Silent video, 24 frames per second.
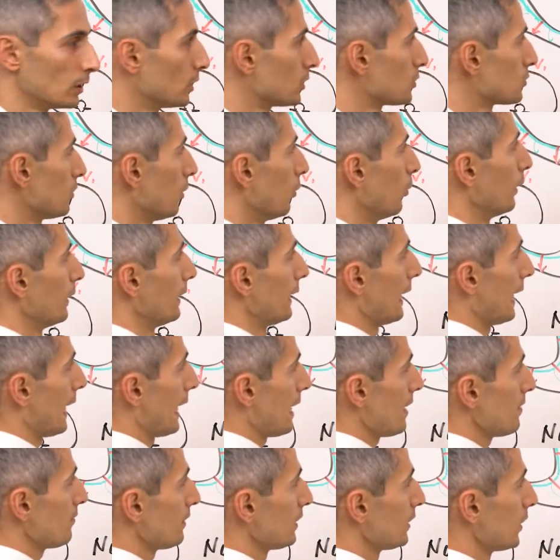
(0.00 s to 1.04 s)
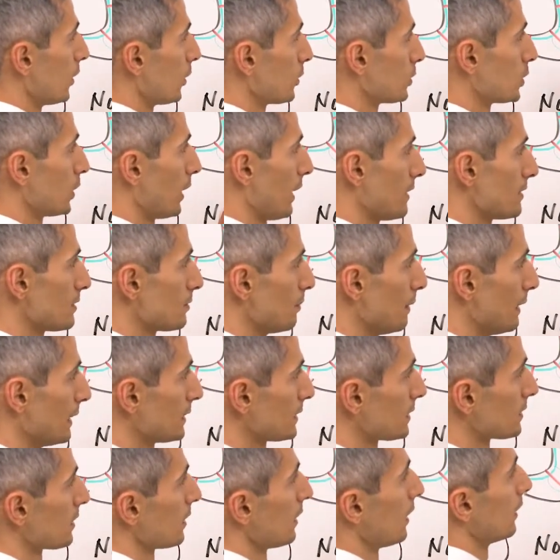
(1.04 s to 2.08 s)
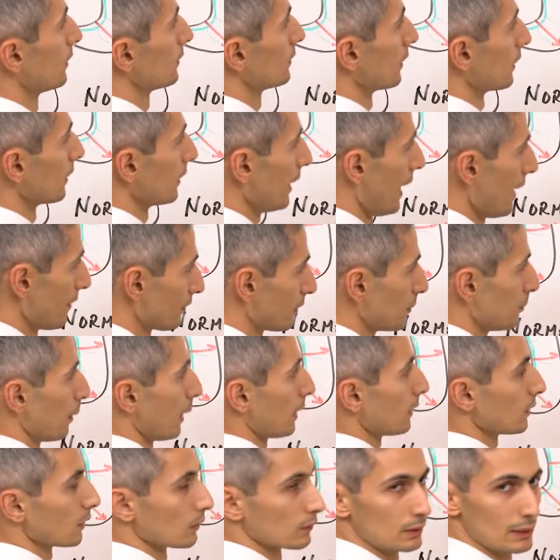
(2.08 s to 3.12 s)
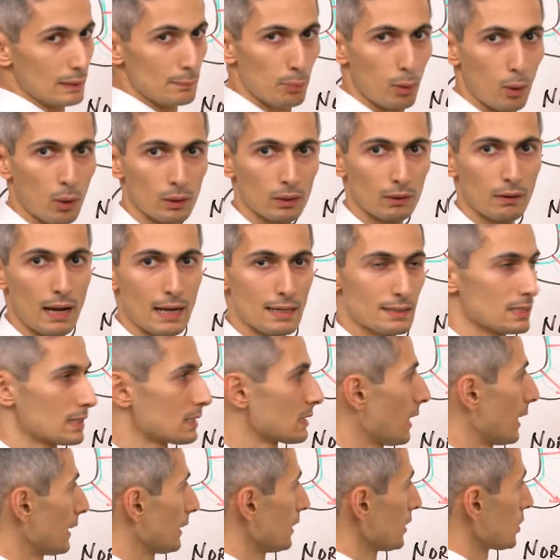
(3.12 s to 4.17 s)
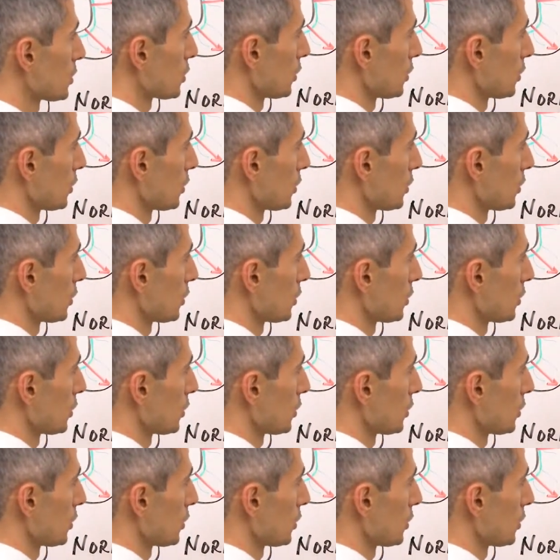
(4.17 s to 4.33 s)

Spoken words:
So when the AV node transmits, the left bundle depolarizes like it